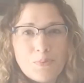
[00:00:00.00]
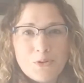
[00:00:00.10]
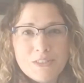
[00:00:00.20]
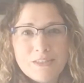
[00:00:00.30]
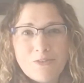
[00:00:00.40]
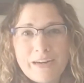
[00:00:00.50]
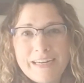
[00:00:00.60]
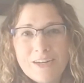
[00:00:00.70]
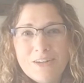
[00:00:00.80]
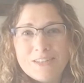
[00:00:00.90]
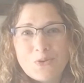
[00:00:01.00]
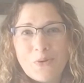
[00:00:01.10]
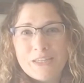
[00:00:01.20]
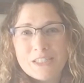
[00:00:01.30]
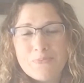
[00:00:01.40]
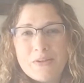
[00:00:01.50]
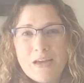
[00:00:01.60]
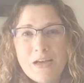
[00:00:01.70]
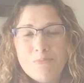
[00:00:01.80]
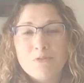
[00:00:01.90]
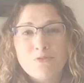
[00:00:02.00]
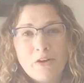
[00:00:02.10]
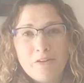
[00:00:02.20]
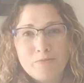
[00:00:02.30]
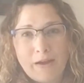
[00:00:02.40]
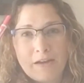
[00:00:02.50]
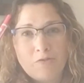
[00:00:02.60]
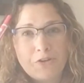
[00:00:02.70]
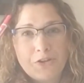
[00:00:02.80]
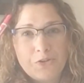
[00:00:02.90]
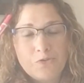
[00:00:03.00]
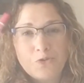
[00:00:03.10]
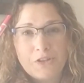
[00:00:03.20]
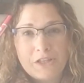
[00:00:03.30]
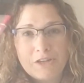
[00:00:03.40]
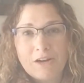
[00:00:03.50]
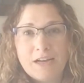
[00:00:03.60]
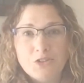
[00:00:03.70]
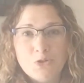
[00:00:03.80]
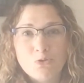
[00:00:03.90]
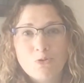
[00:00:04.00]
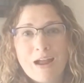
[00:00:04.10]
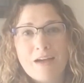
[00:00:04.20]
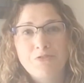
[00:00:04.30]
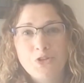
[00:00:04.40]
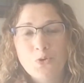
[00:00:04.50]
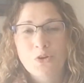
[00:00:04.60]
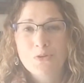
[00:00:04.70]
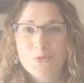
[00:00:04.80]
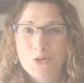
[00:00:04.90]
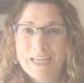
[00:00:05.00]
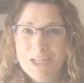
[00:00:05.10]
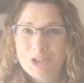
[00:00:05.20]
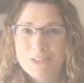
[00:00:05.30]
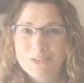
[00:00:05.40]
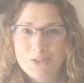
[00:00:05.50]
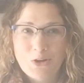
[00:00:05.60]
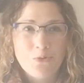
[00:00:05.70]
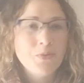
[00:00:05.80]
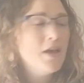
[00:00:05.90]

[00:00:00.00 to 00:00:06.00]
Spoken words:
person right here is going to become front of mind for you for the year as you craft your communications. So